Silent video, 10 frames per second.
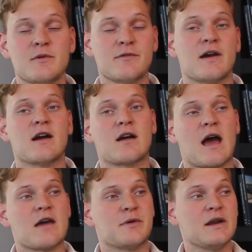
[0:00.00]
be fair,
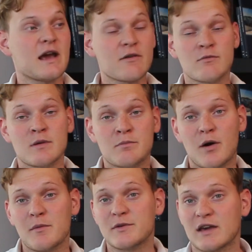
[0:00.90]
I really haven't been
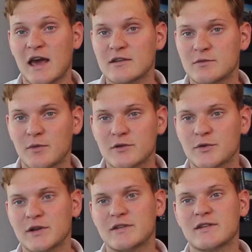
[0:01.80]
publishing as much
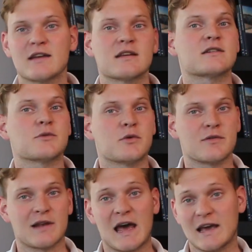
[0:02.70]
for this site as I would
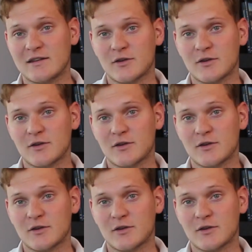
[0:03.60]
have liked,